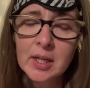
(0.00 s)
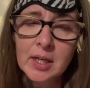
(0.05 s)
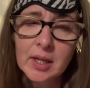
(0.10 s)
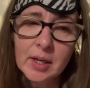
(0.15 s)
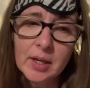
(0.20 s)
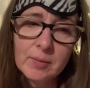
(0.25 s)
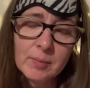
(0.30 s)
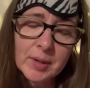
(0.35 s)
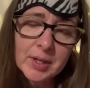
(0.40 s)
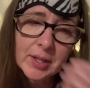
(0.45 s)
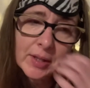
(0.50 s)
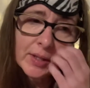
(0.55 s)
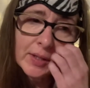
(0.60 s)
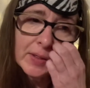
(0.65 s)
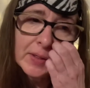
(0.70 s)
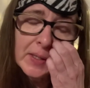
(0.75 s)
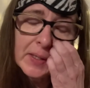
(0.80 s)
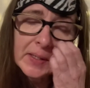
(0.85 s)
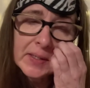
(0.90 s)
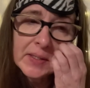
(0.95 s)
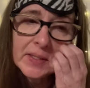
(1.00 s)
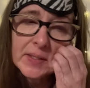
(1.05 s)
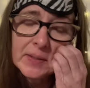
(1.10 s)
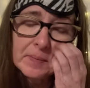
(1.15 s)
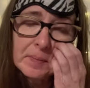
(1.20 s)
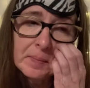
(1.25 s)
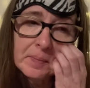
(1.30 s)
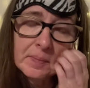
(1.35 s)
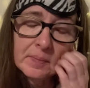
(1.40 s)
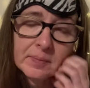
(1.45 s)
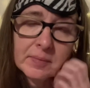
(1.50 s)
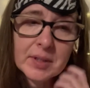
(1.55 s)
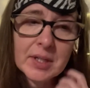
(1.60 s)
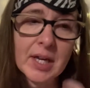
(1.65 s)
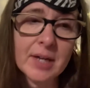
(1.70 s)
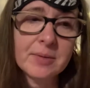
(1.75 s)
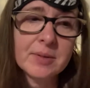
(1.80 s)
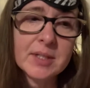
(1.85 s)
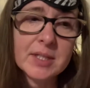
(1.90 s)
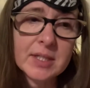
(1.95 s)
And one of the things, when
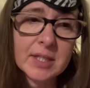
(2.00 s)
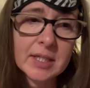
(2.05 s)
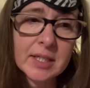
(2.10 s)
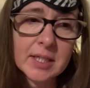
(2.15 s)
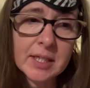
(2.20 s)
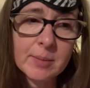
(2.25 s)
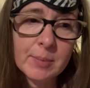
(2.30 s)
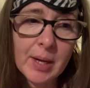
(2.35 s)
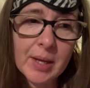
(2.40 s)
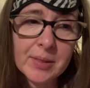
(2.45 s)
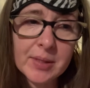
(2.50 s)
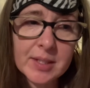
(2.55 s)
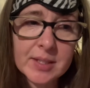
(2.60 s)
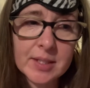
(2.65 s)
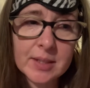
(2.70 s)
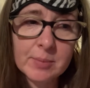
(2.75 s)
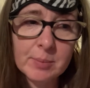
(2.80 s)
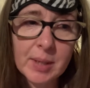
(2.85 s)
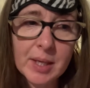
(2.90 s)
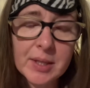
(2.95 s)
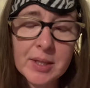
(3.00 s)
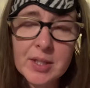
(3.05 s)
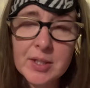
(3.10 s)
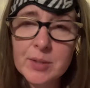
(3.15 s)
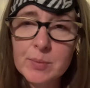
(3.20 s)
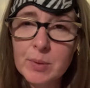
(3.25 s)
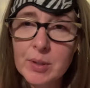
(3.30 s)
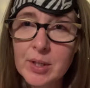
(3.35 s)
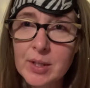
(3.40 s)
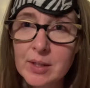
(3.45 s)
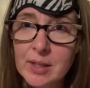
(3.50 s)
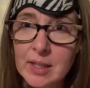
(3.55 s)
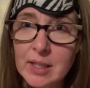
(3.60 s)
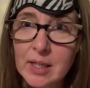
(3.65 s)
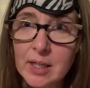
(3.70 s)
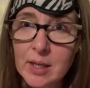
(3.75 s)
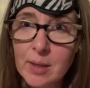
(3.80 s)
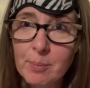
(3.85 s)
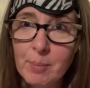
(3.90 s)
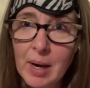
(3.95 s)
I was thinking about this in bed this morning,
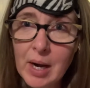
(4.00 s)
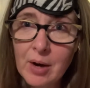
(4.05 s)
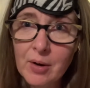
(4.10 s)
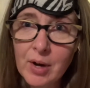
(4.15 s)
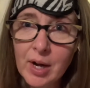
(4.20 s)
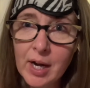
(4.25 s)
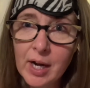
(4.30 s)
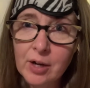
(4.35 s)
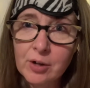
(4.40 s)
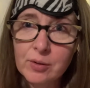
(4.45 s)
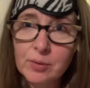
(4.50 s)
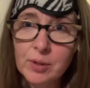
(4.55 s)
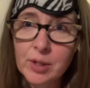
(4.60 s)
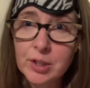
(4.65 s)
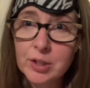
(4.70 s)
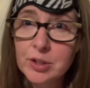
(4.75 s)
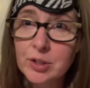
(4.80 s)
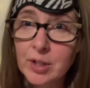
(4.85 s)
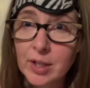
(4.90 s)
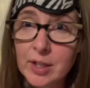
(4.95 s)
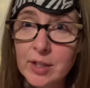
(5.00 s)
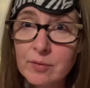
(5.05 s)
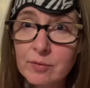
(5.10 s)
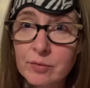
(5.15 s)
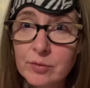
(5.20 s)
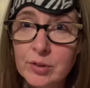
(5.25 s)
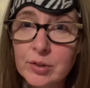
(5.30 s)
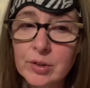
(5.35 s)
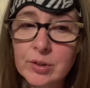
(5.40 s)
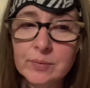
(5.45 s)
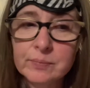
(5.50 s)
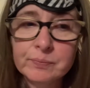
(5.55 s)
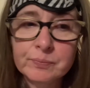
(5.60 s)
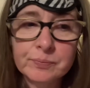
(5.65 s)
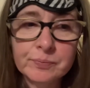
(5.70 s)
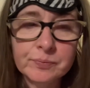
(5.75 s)
thinking about how ungrateful